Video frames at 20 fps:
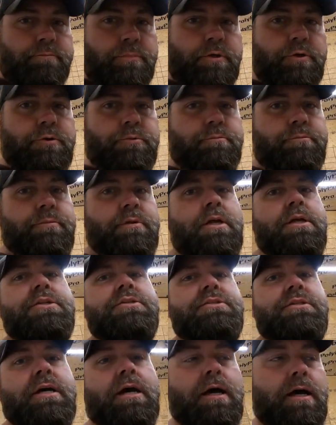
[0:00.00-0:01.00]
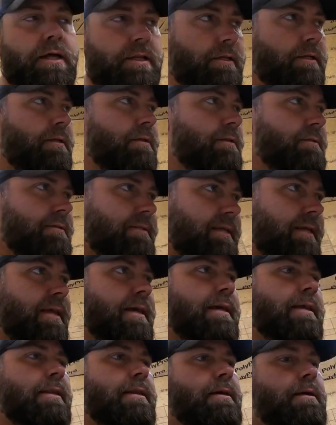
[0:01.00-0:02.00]
Boom, done,
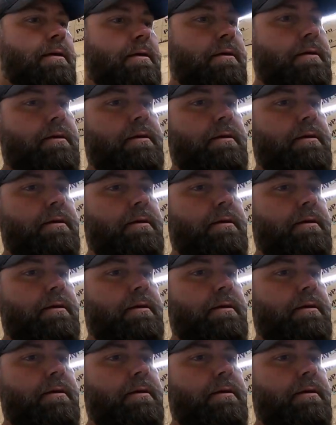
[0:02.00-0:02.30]
did.